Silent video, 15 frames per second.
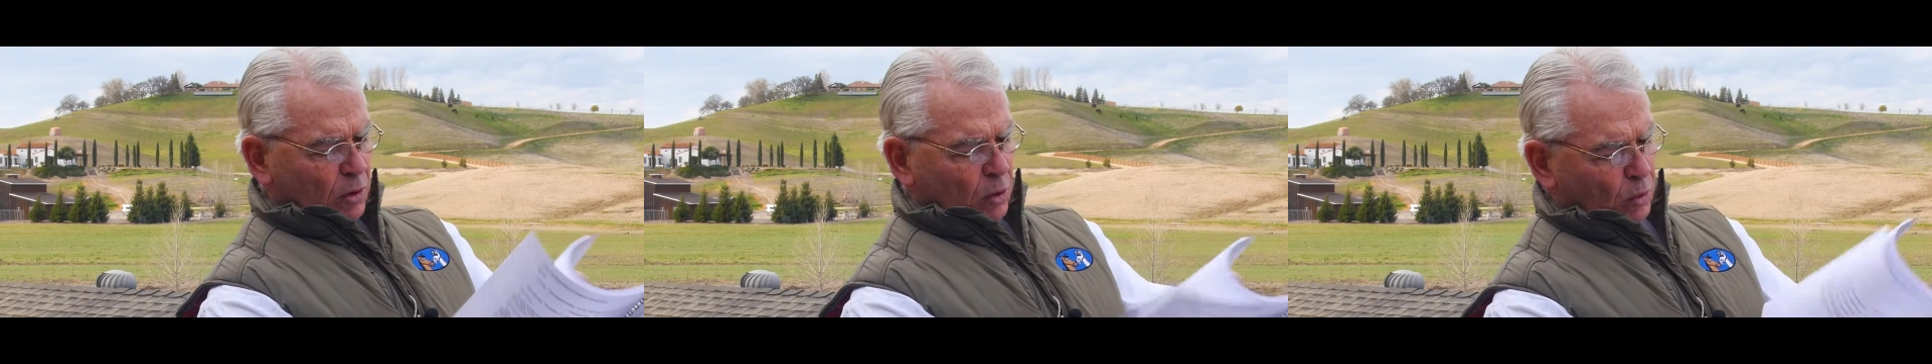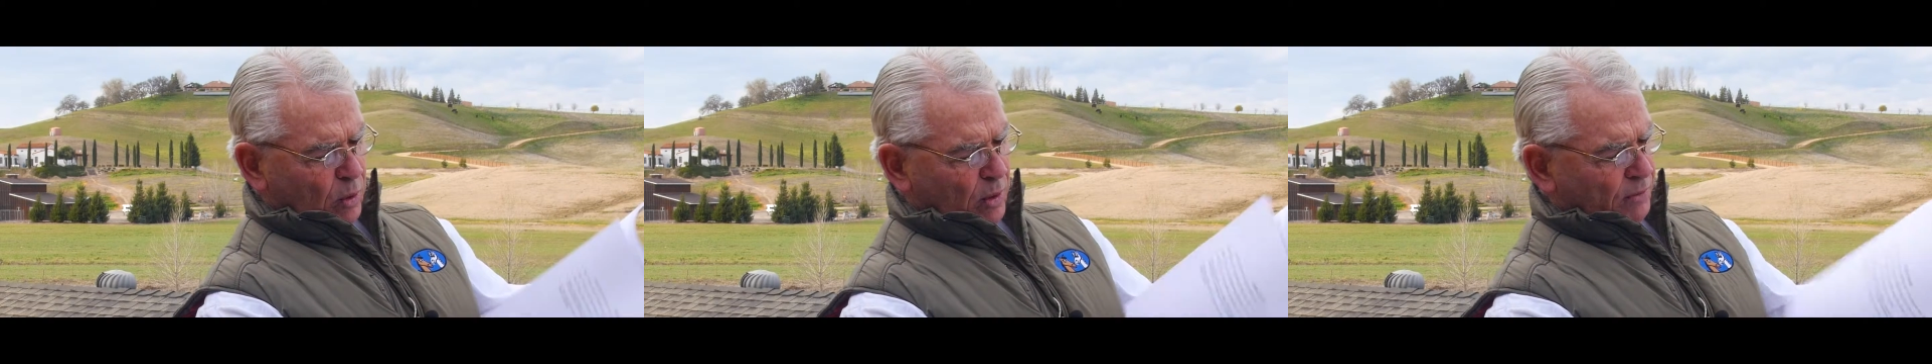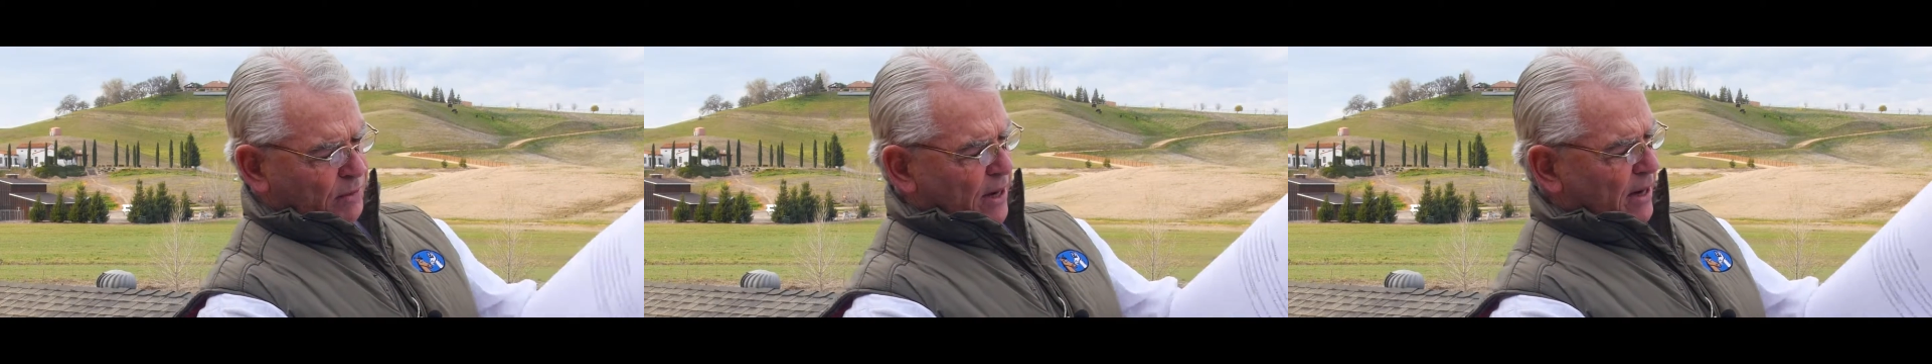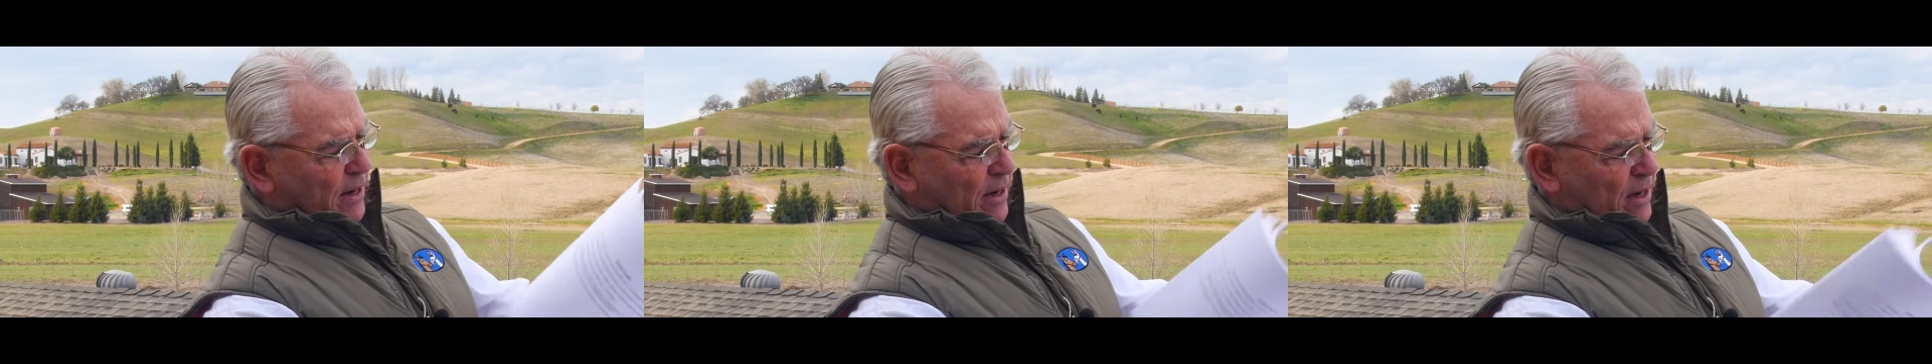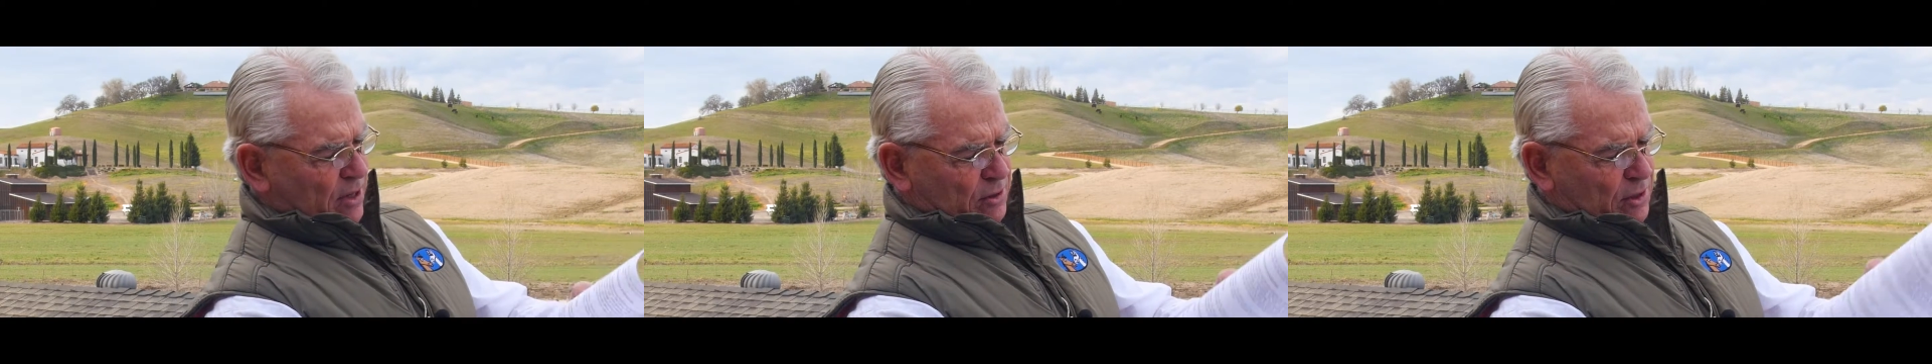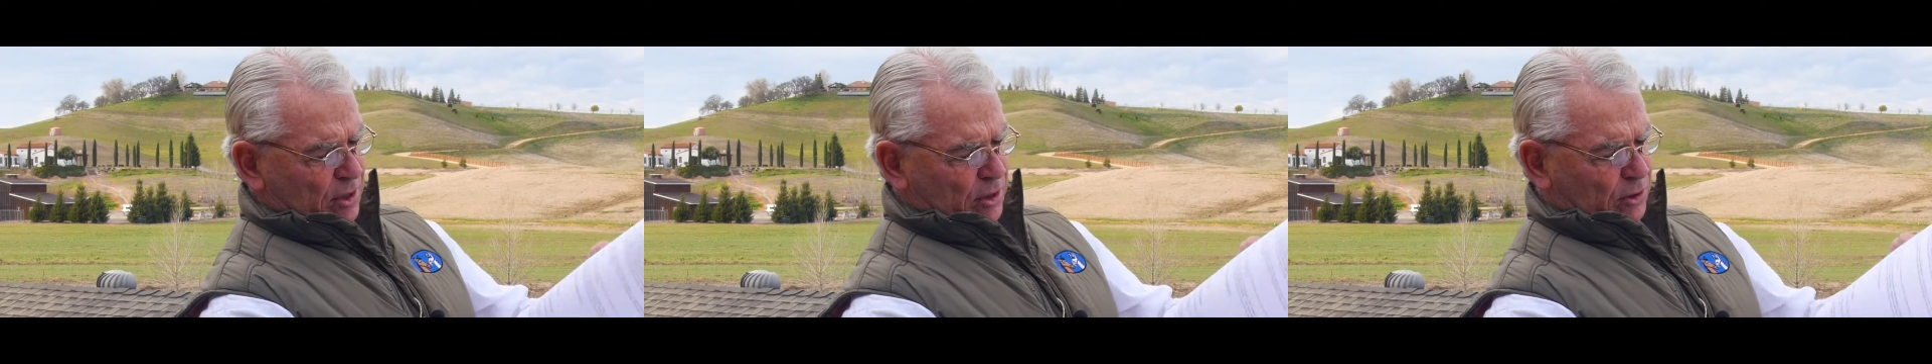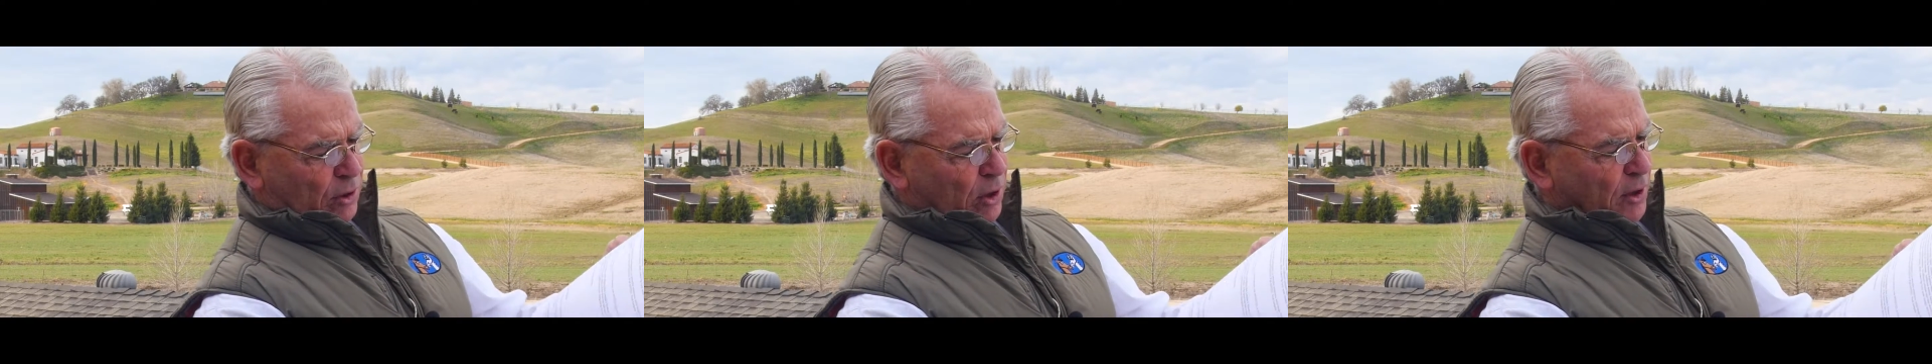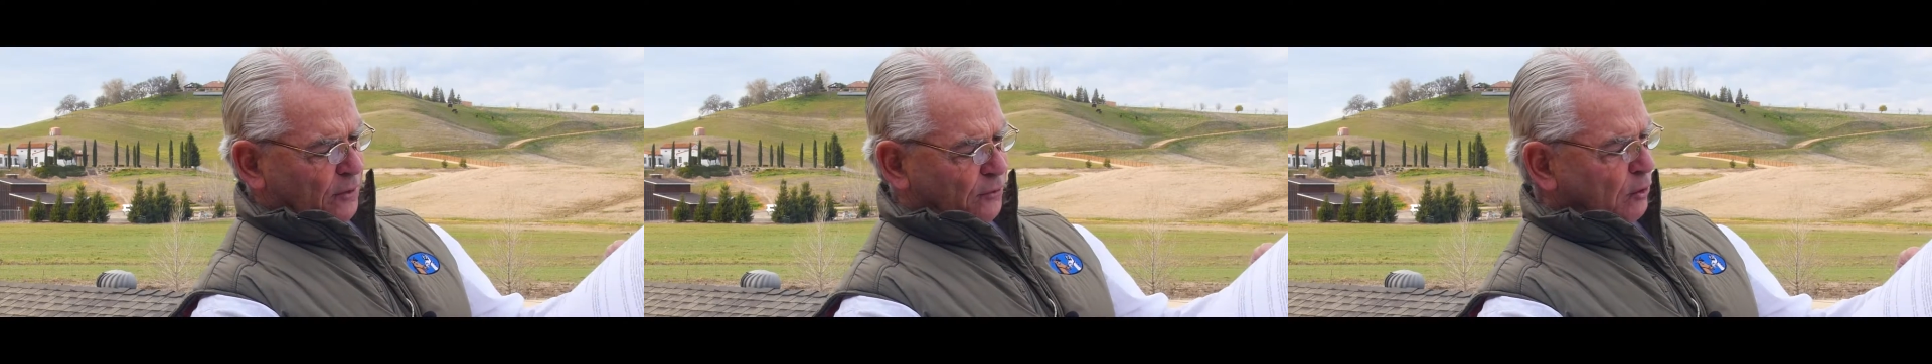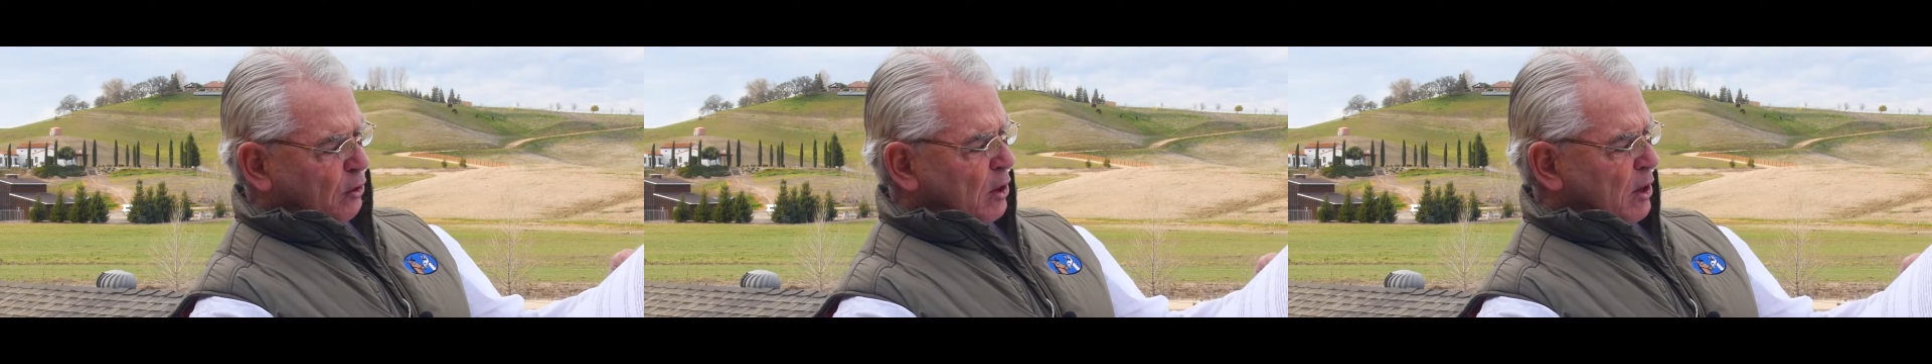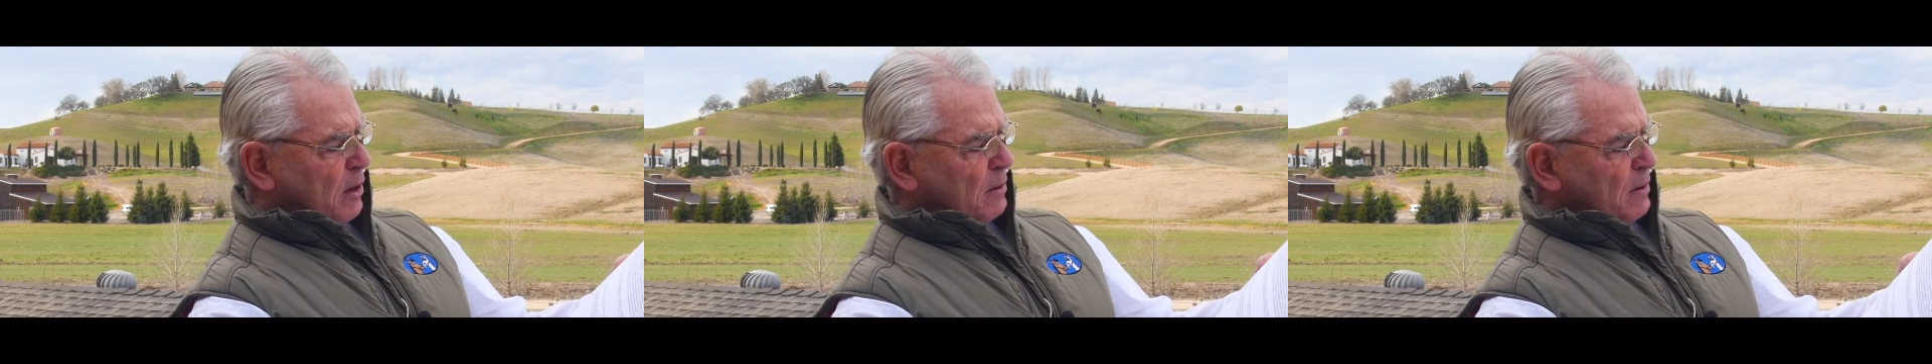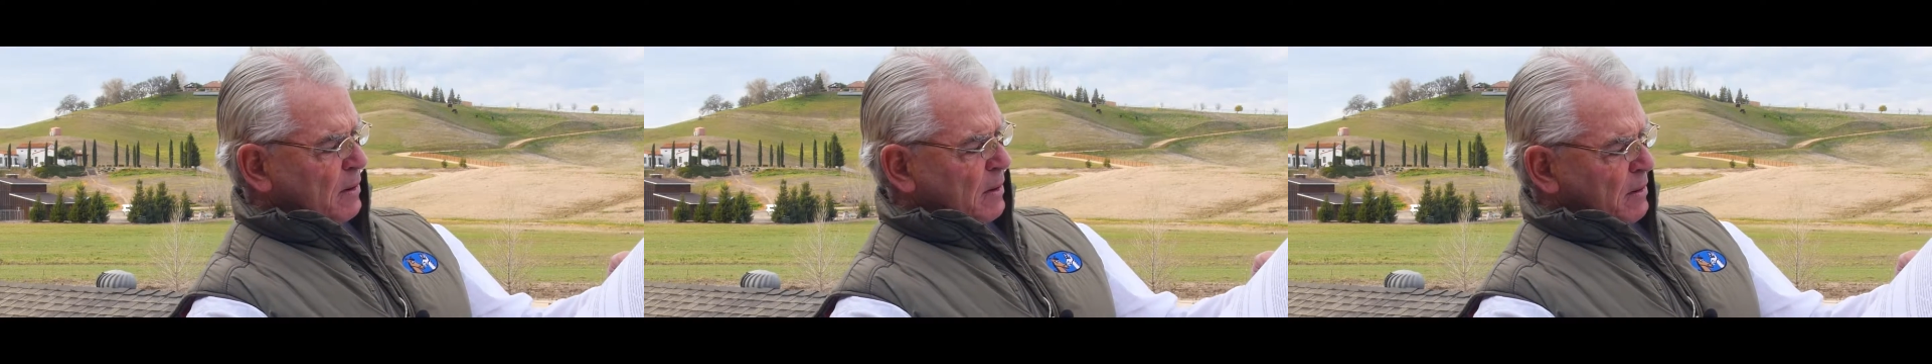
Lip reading: we've got 134